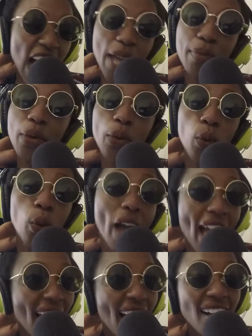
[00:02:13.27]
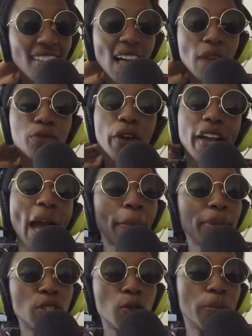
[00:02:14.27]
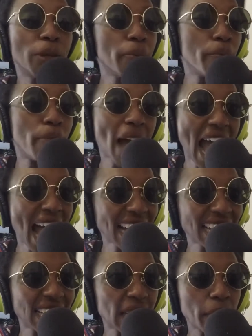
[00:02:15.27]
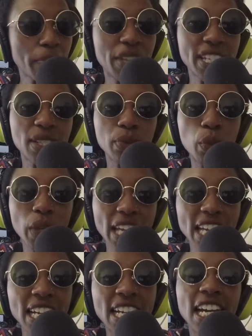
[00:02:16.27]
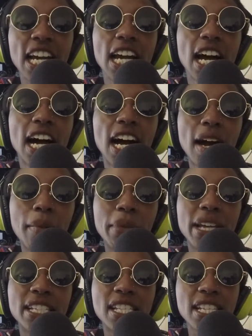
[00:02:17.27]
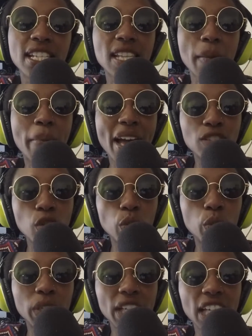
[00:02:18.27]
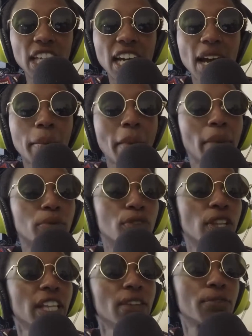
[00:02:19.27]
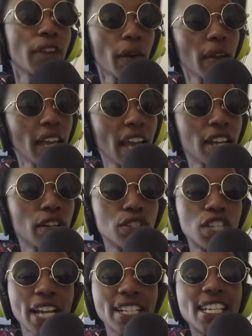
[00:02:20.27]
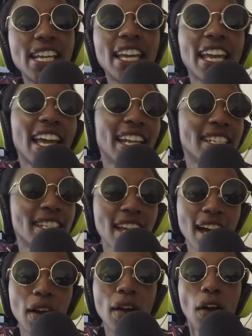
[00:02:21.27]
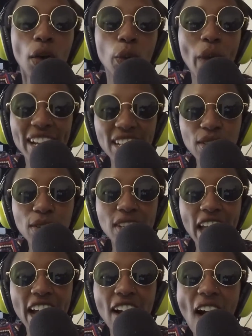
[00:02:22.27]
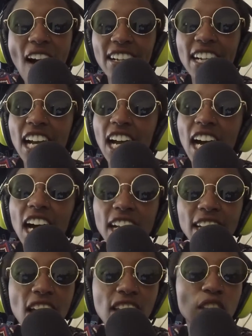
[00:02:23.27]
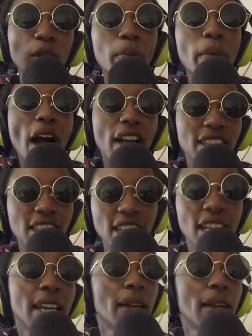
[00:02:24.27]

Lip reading: I'm well. I'm very happy to be back this week. It's a better week. I'm feeling very energetic and ready to take on another month.